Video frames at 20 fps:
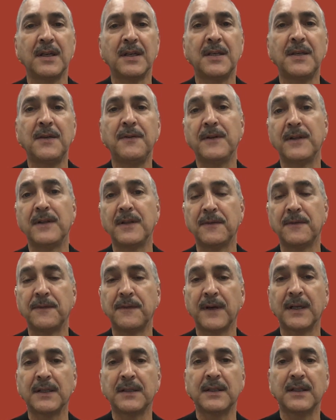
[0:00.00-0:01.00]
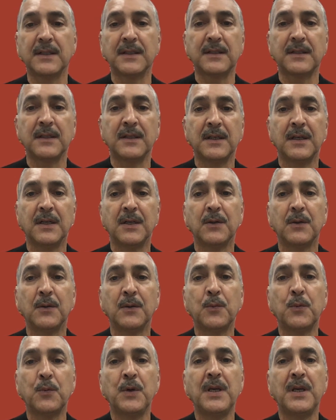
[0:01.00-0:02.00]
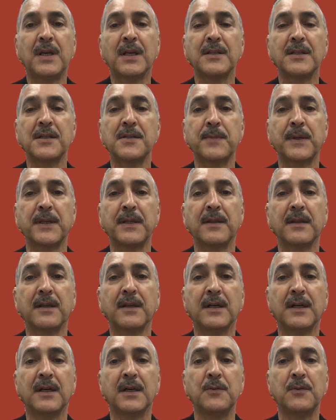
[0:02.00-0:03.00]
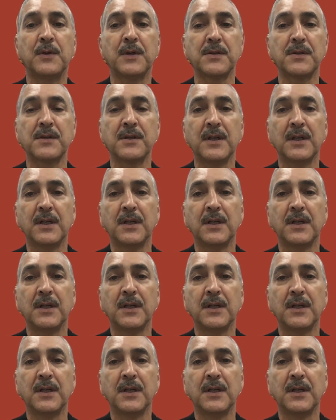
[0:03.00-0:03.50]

given the fact that we can spend hours